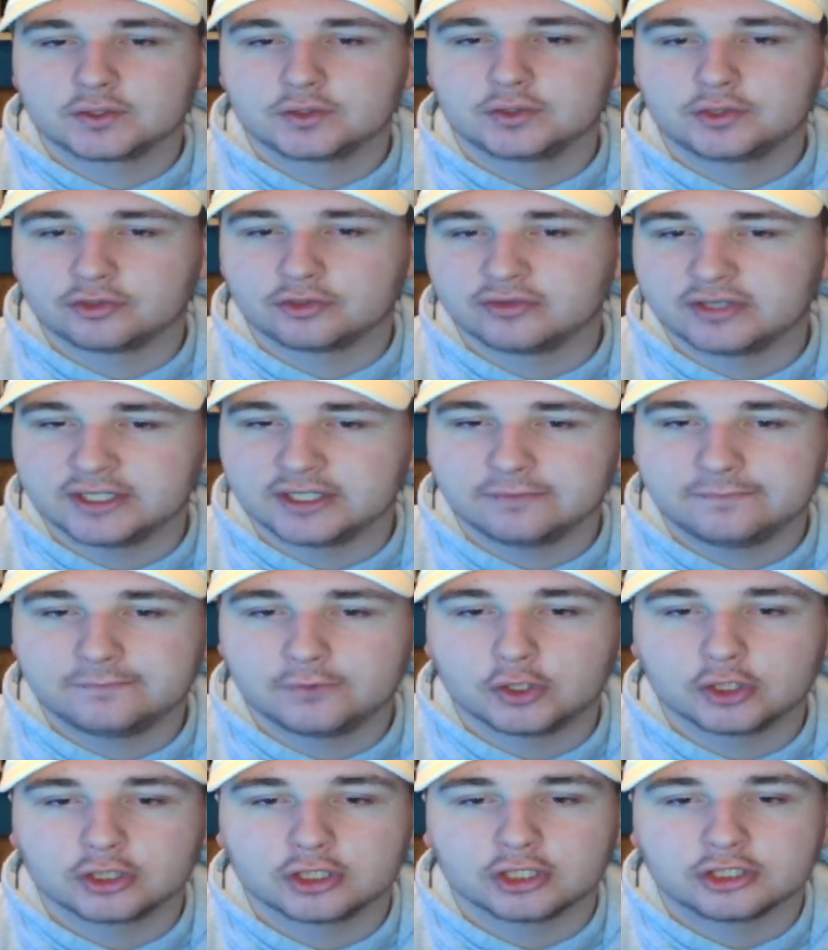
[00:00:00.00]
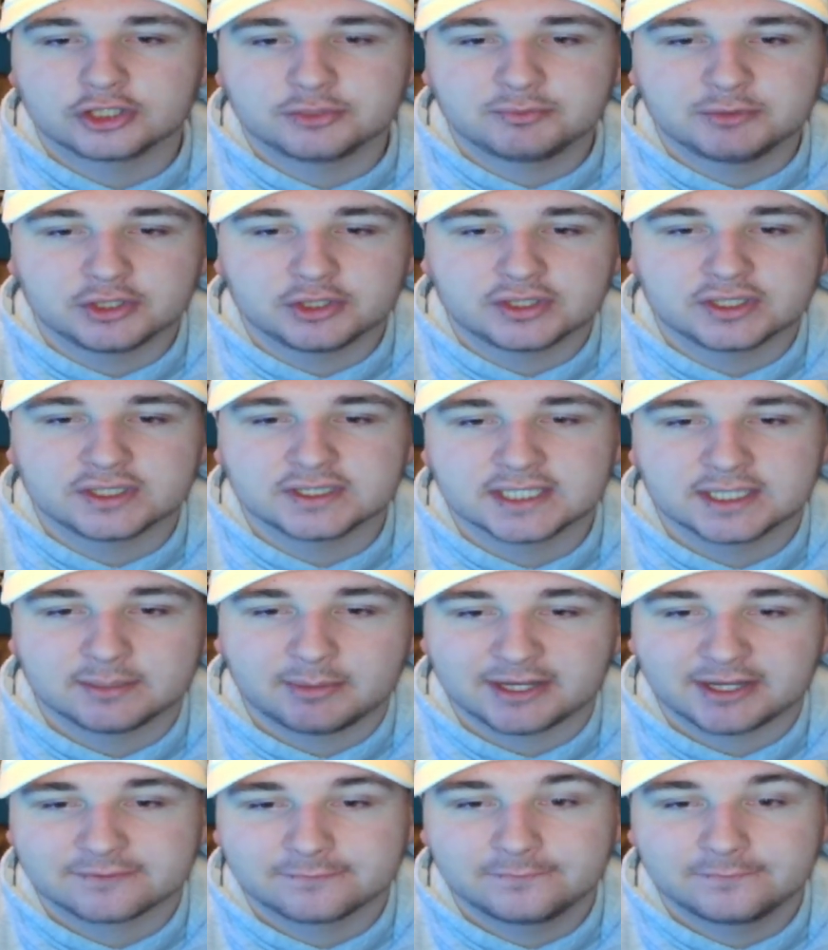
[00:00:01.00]
three or four contributions in the
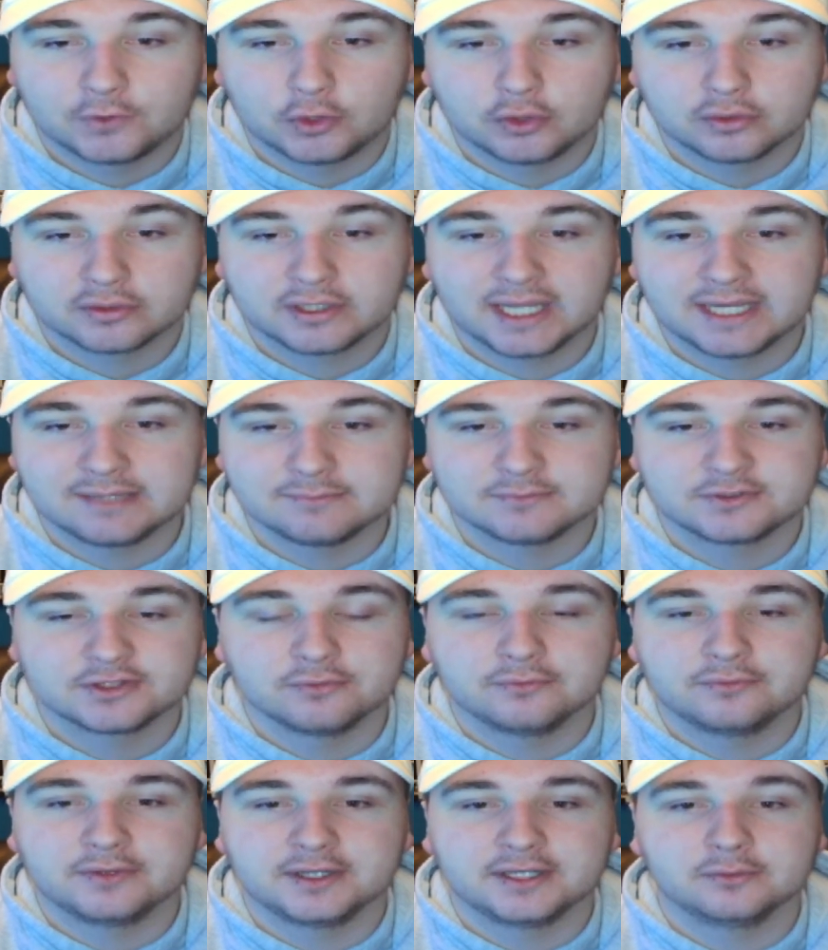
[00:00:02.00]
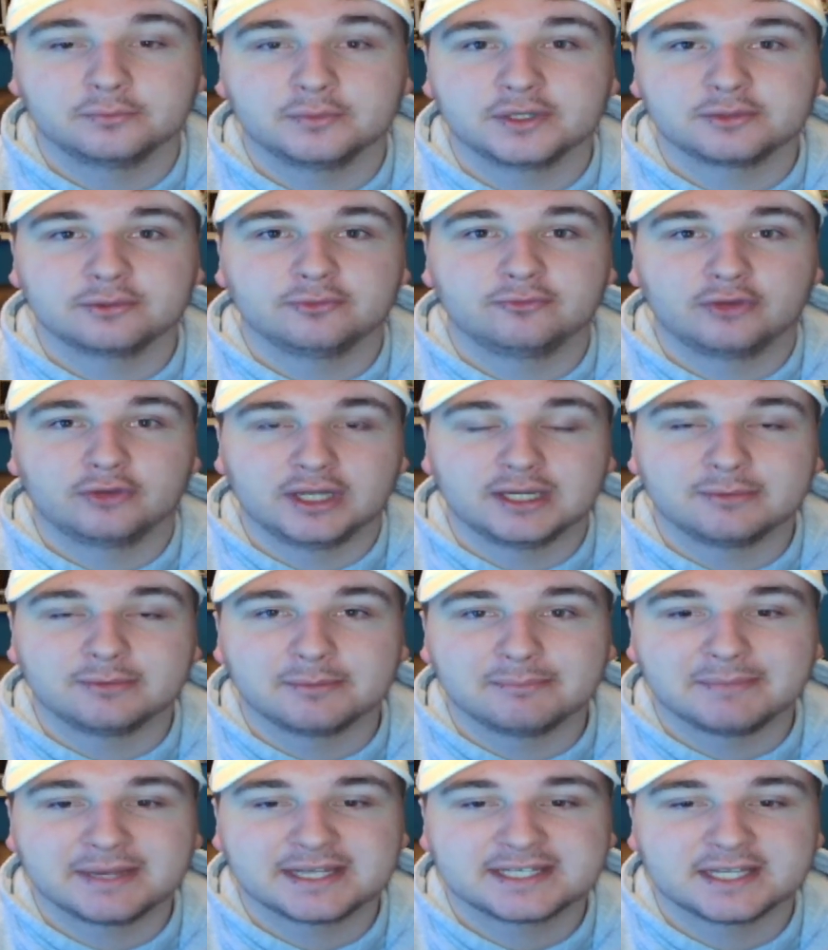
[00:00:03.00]
past four games, something which we've really been
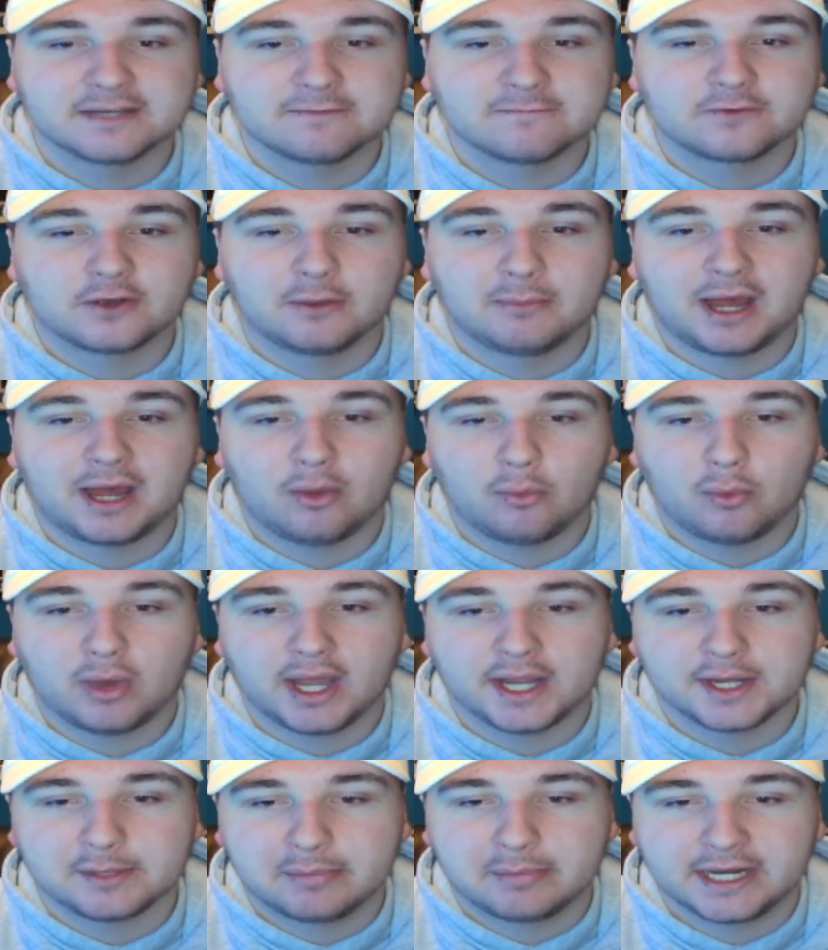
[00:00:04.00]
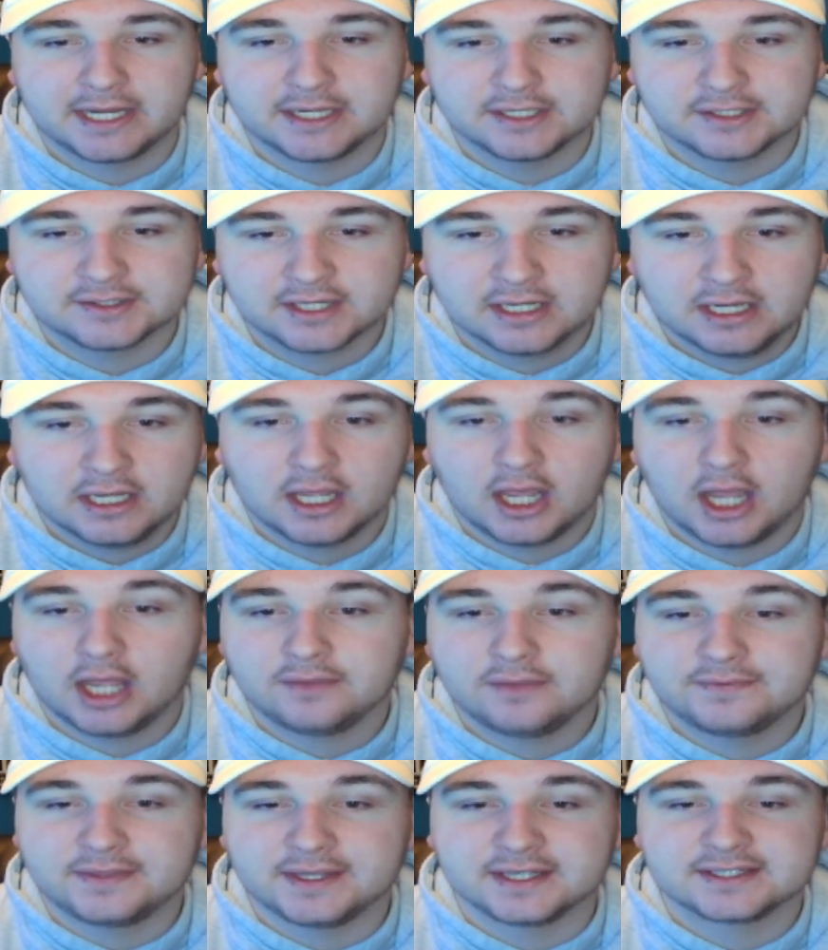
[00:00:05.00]
missing from our wide players.
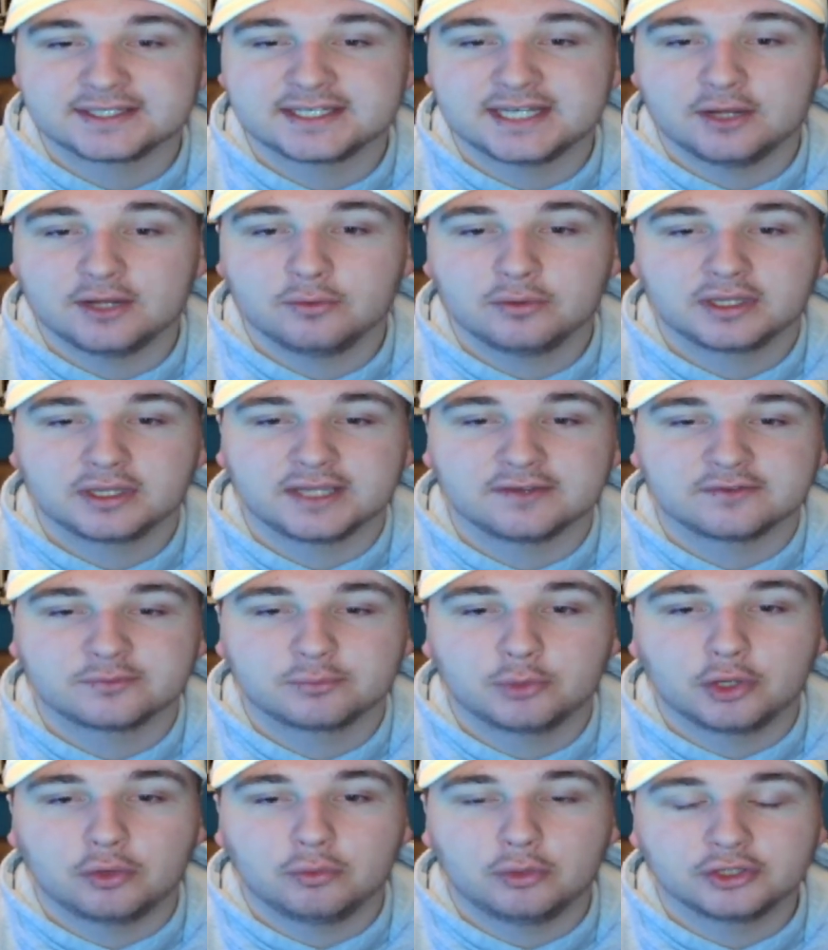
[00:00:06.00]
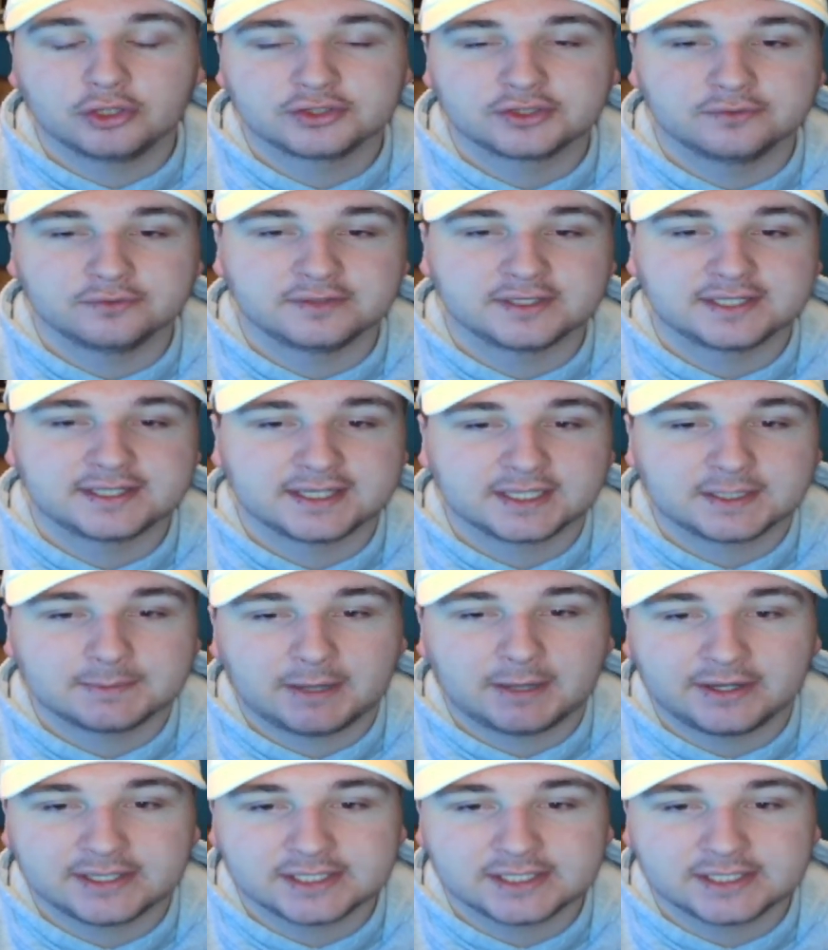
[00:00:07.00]
That still gives Paul Warne something to think about in